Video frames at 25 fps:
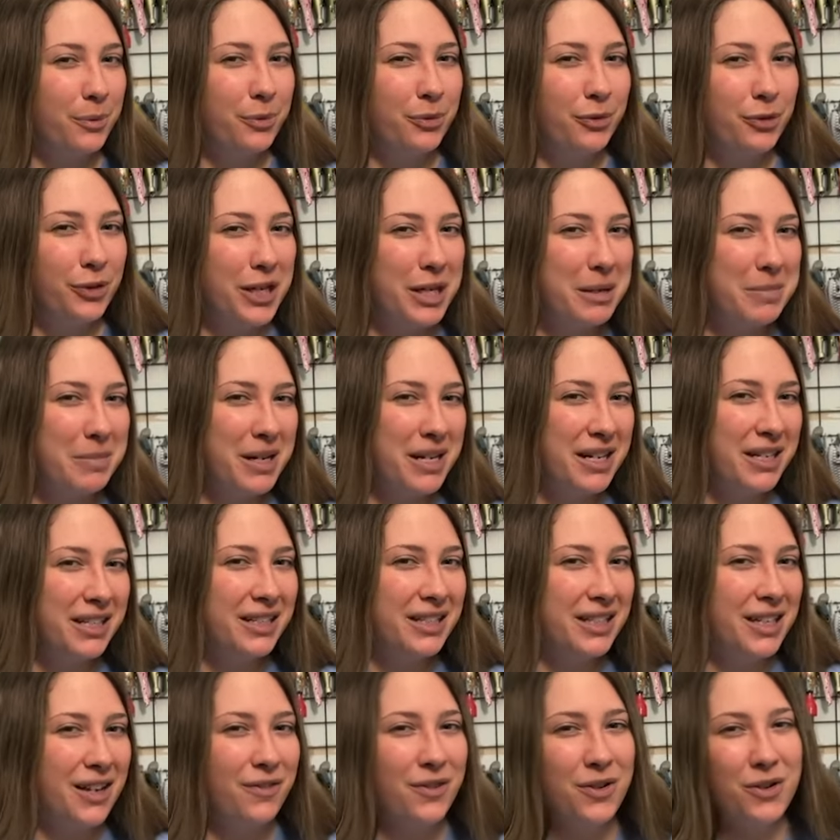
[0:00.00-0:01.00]

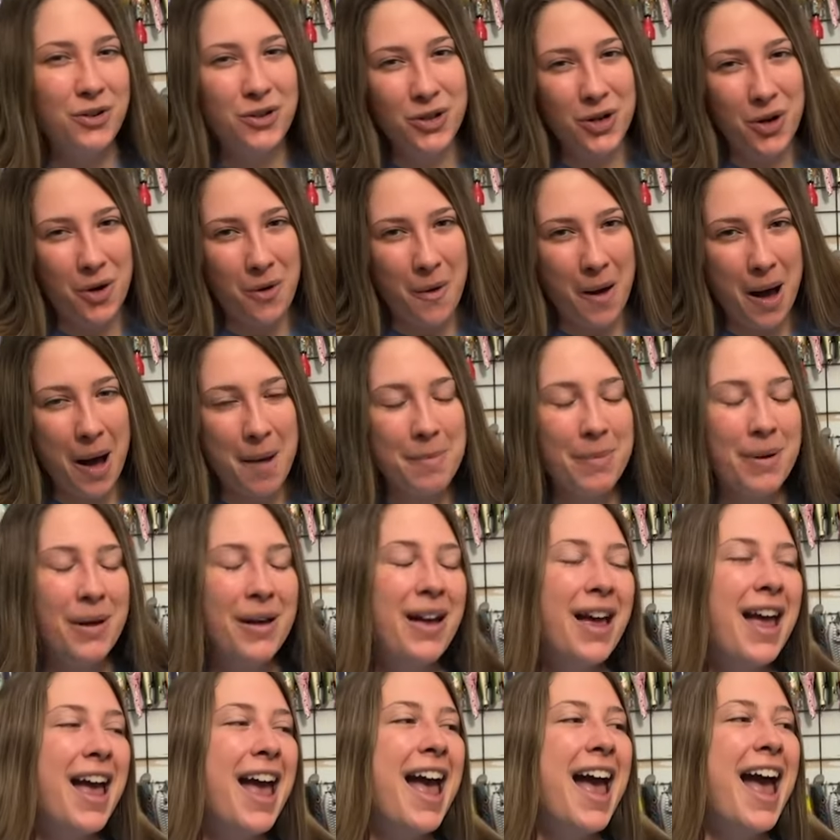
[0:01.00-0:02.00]
freebies if you show up,
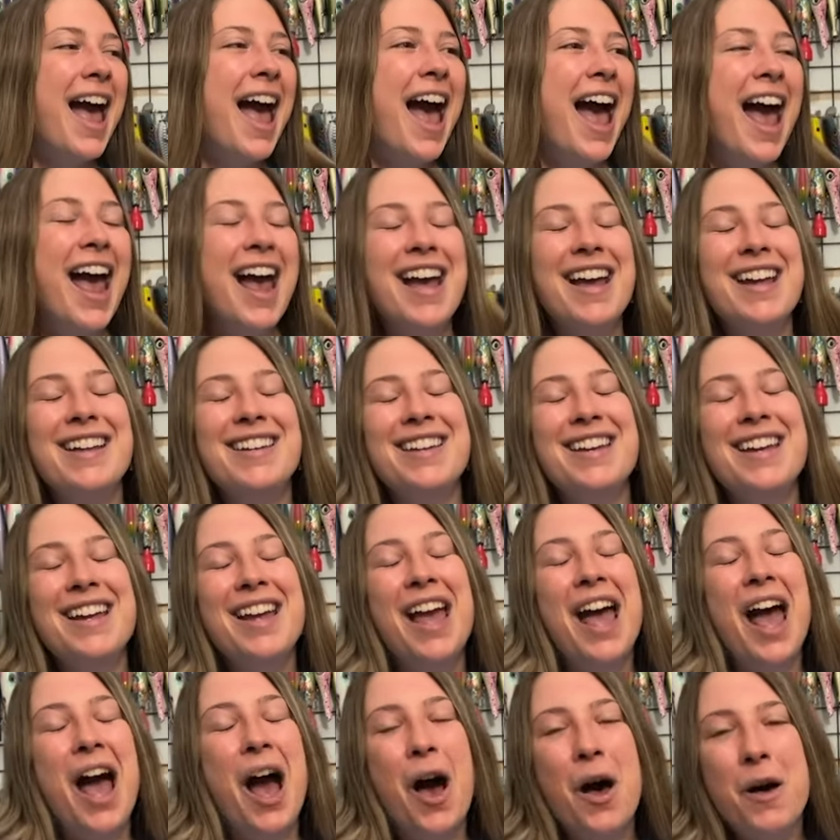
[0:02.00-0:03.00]
and
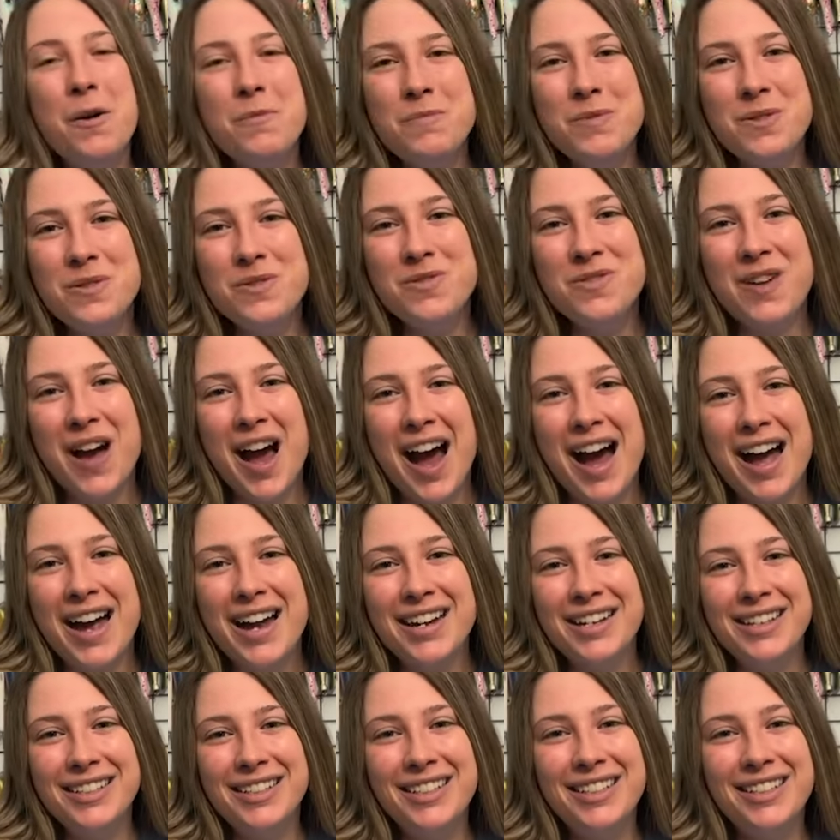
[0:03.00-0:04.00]
help you
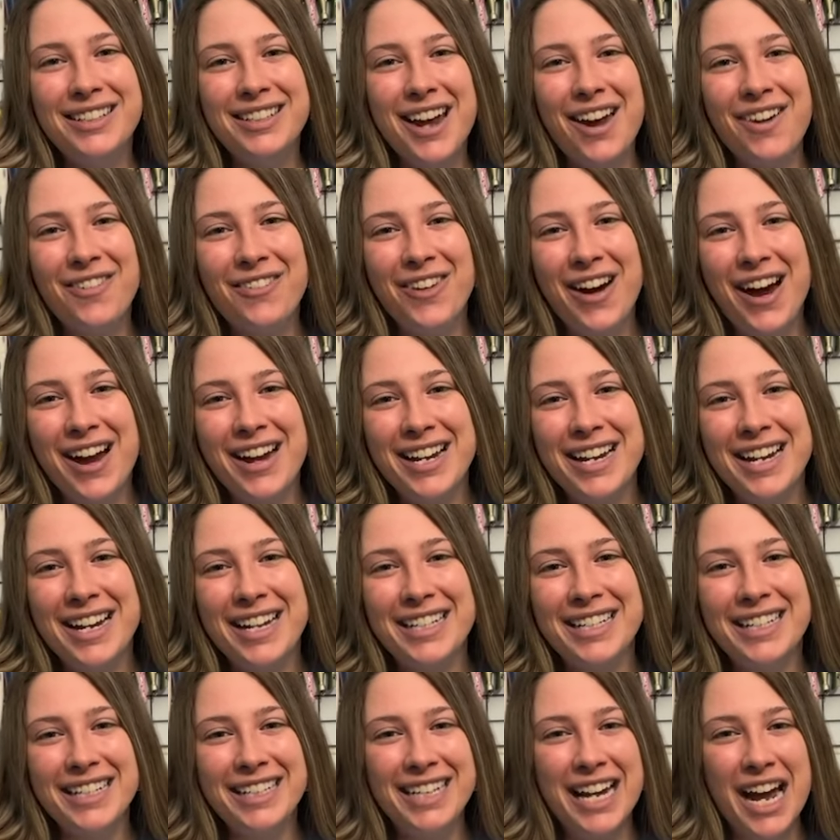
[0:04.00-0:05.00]
guys get ready
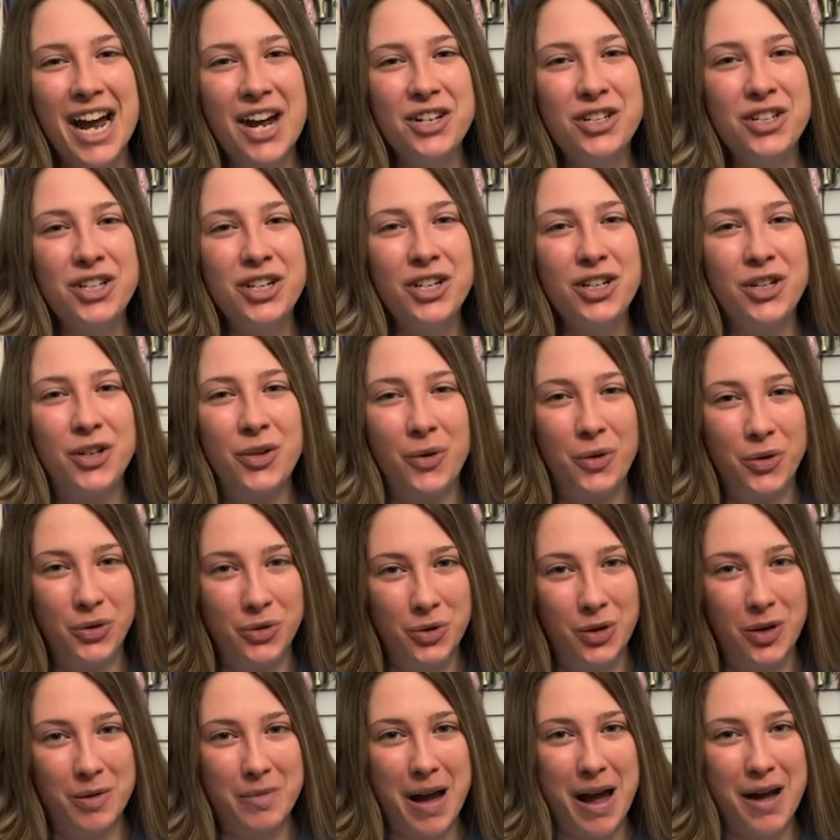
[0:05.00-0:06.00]
to catch your
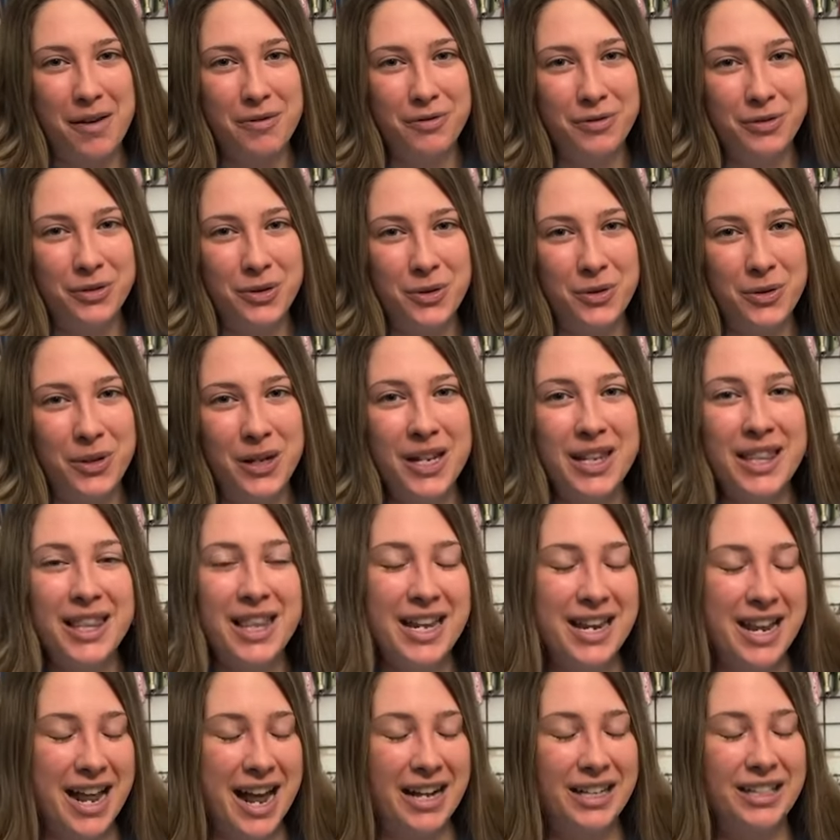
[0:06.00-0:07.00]
doormat fluke
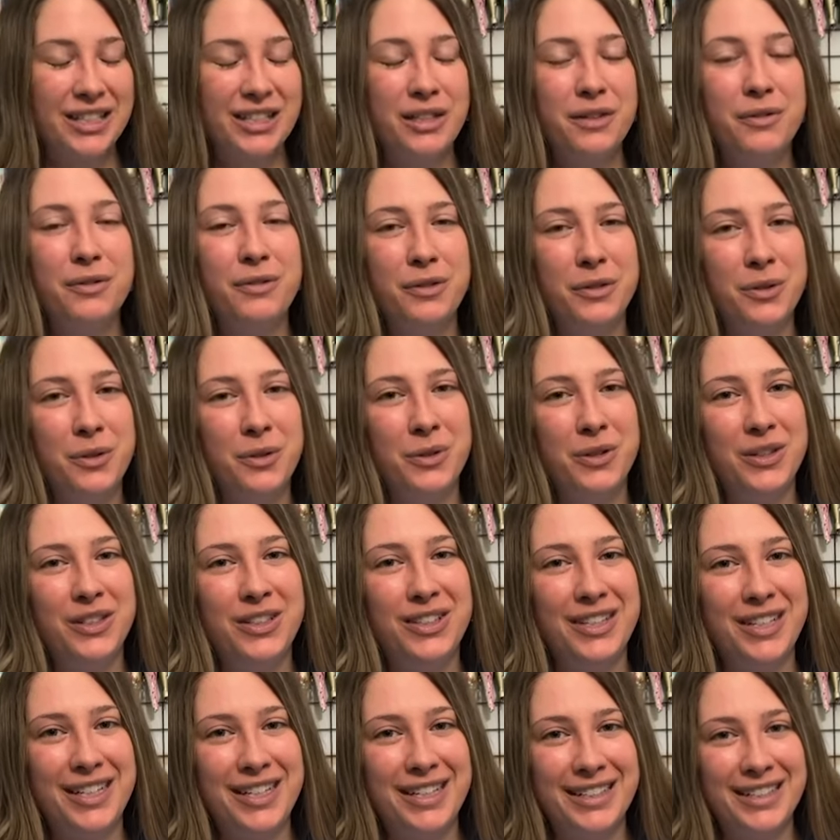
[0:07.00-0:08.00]
the next fluke
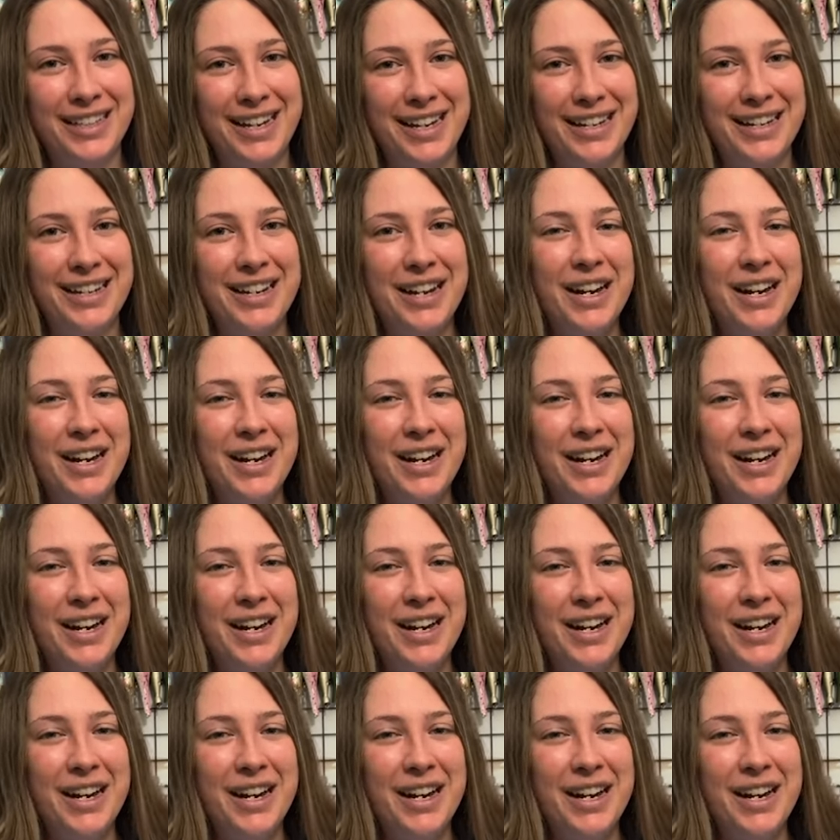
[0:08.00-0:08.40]
season.